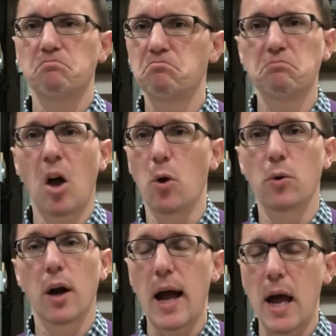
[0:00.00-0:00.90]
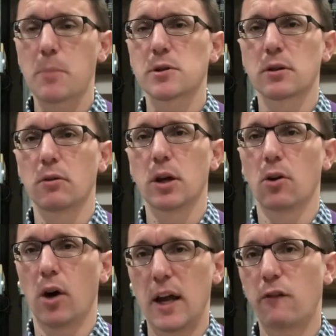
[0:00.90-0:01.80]
No, absolutely
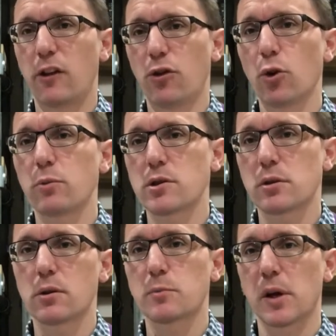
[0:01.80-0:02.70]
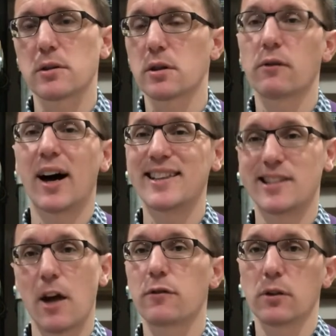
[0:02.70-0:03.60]
not. If I thought it was too expensive, I
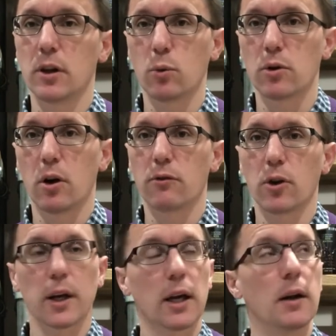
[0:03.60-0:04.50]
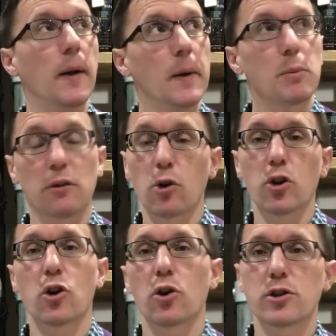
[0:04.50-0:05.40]
definitely would not have got it in. But I've got the
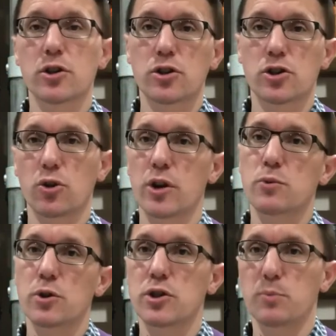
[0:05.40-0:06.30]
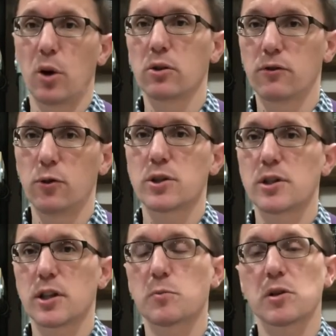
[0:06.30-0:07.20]
Connoisseur's Choice, which is bottled at
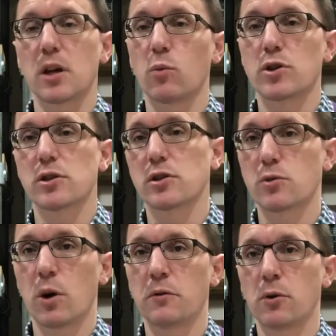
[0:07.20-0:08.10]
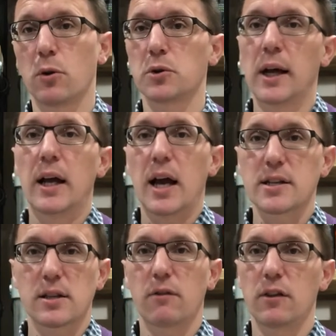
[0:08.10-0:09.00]
forty-six percent, which is a twelve year old at
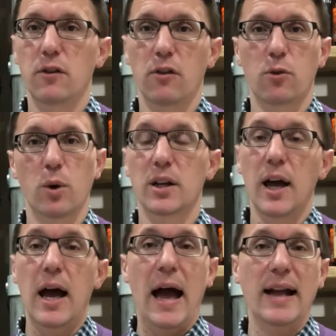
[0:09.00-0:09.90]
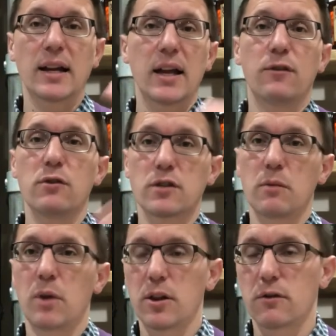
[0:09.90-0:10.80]
seventy-five quid. And if you've
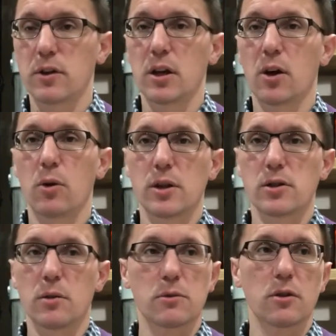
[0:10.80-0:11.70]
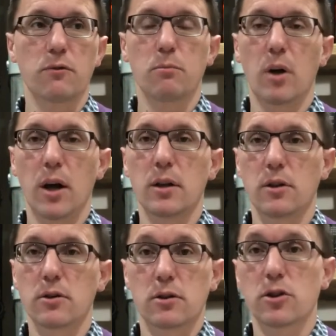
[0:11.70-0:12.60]
seen my other video in terms of my
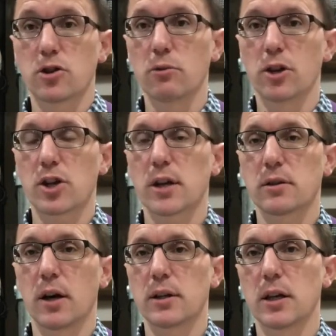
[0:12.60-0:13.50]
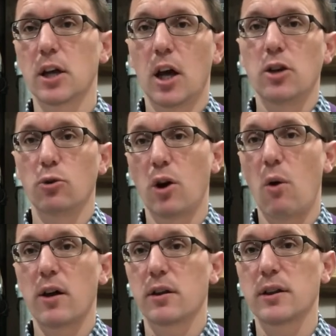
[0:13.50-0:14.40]
the, the two Le Cheics that I did, you'll know
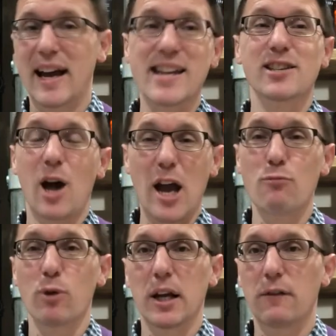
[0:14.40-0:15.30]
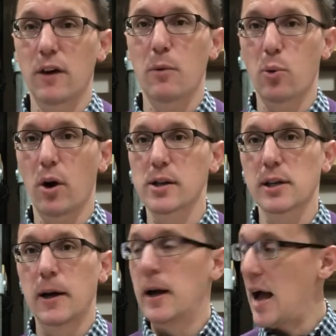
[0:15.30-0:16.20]
I think that is a really fair price.
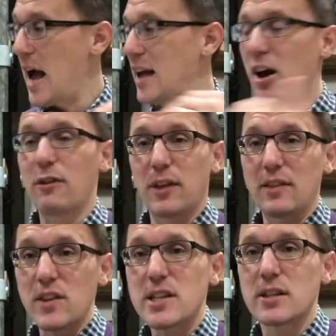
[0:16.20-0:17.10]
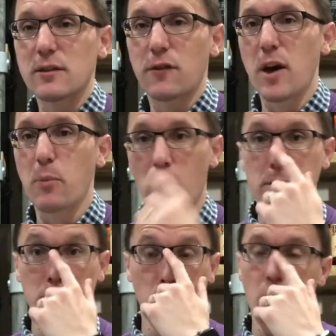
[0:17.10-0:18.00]
And I think this is a fair
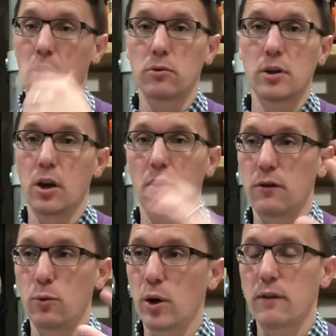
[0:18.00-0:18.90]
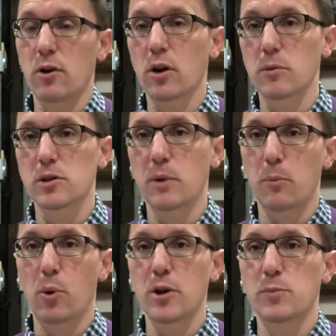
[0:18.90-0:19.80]
price as well. You know, if you want to have arguments
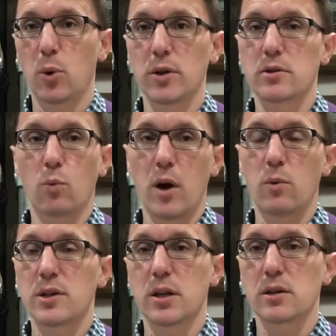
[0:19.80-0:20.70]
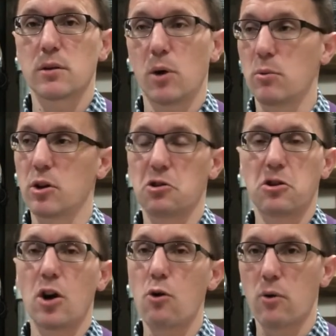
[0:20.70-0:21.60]
about price points and where whiskey is at the moment,
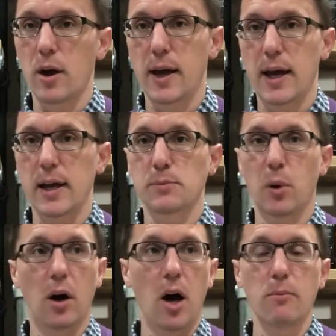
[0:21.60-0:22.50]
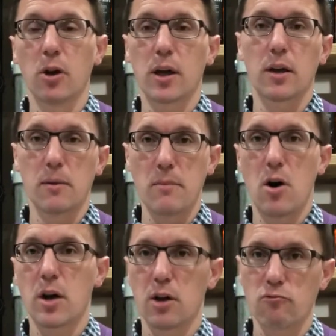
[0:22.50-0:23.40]
go right ahead. But I'm looking at the
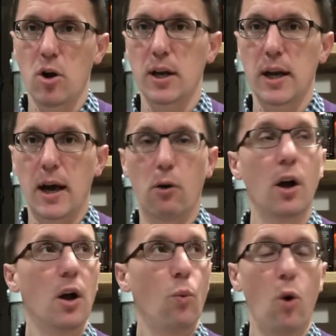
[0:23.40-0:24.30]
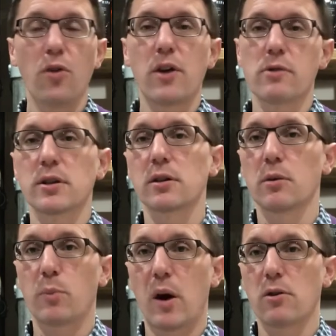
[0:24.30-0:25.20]
market right now, what there is in
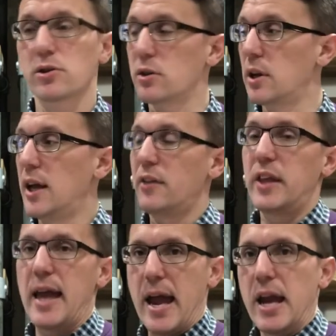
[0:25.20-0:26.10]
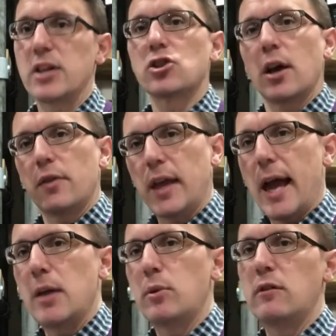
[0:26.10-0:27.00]
comparison, the age, the
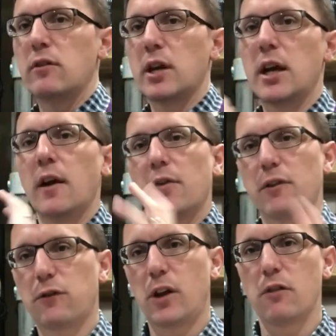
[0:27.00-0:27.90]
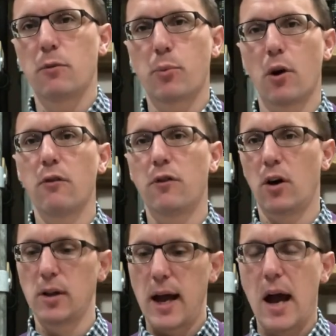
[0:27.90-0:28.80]
A B V, the flavor
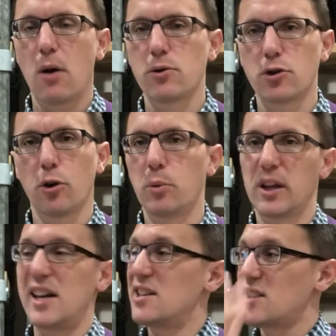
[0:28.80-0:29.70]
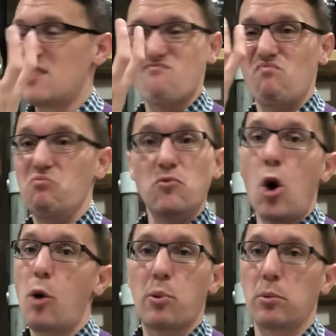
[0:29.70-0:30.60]
profile, how enjoyable it is.
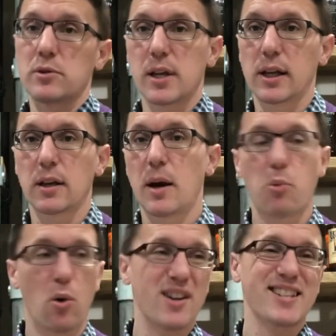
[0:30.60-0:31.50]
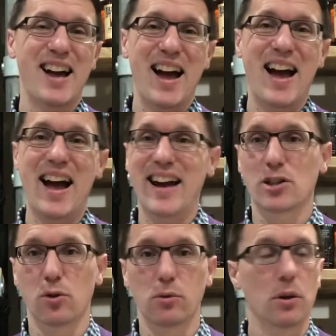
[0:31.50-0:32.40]
Not a problem selling it at that price
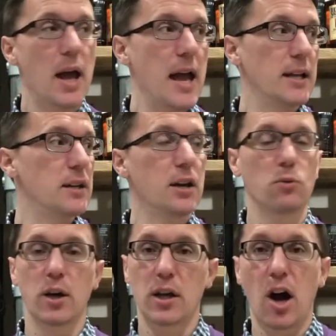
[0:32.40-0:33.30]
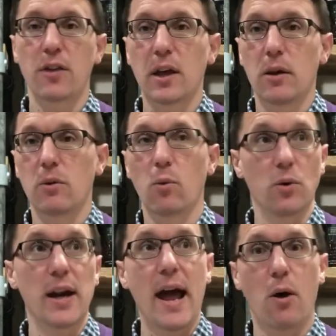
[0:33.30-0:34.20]
at all, any day of the week. I think
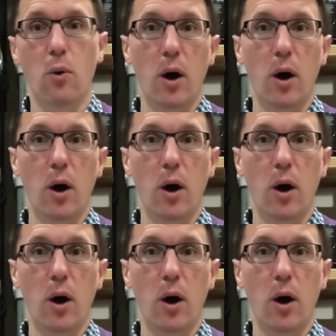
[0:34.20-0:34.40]
now